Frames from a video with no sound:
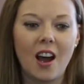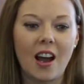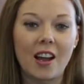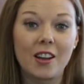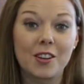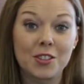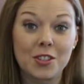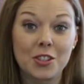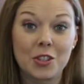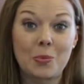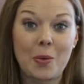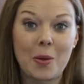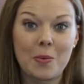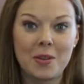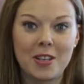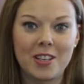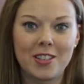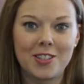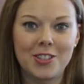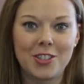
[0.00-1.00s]
I also did my
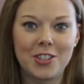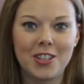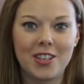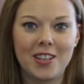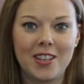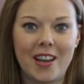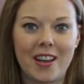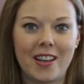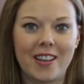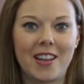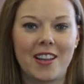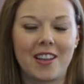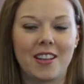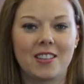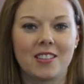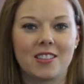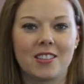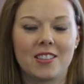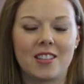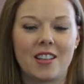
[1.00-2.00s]
PhD at
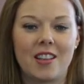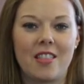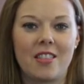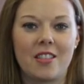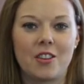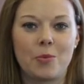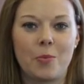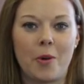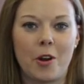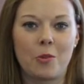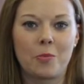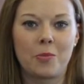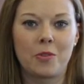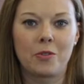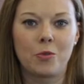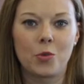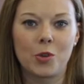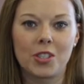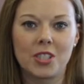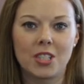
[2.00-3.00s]
King's in the Department
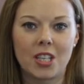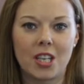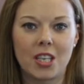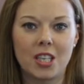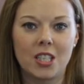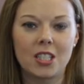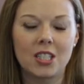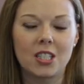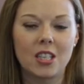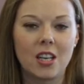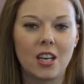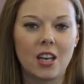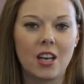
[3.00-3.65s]
of War Studies.